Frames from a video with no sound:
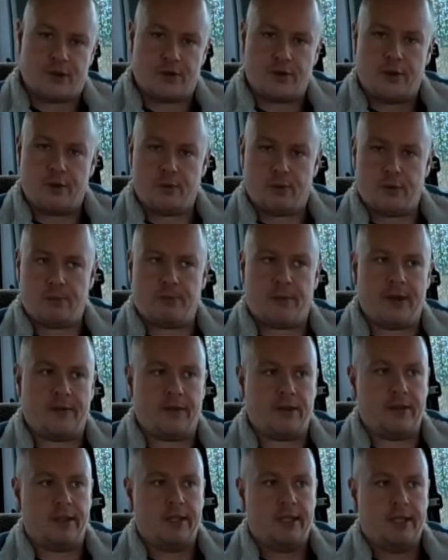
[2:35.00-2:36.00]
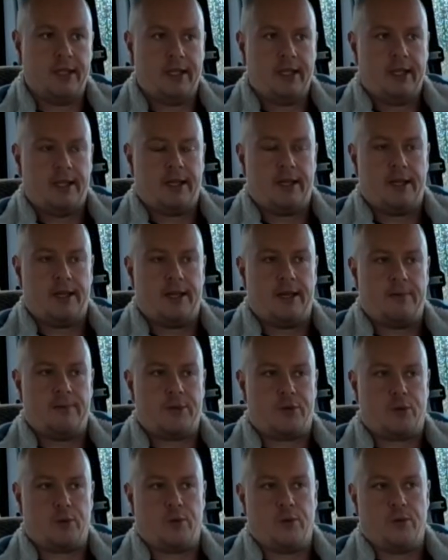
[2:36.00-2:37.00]
is a rounded bevel.
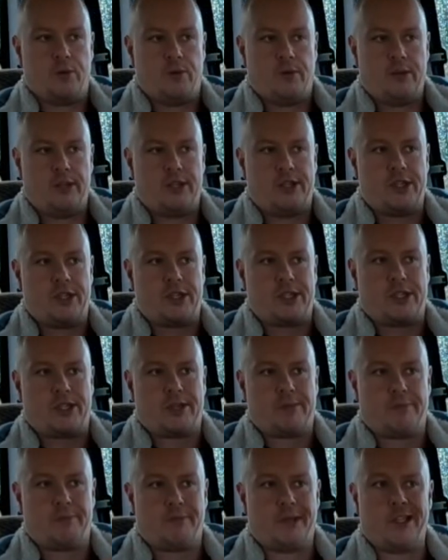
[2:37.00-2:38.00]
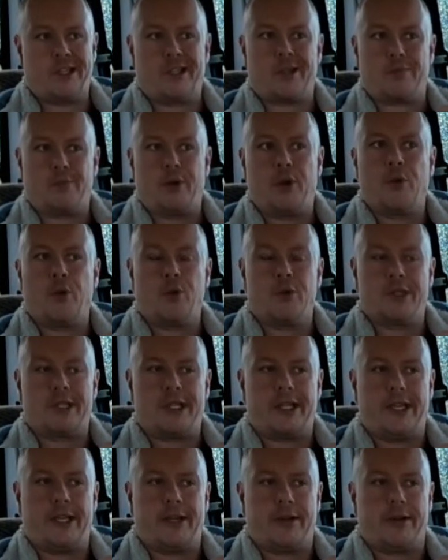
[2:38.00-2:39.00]
So this is my own
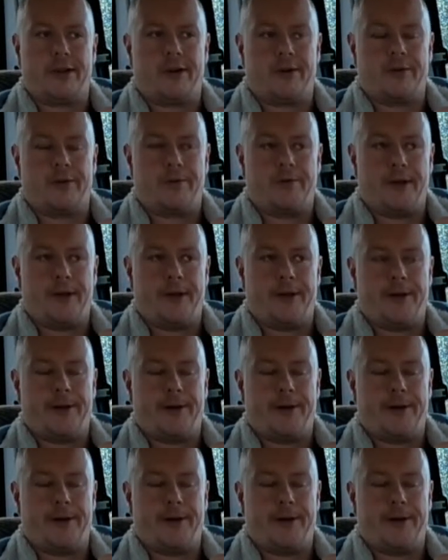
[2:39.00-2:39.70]
take on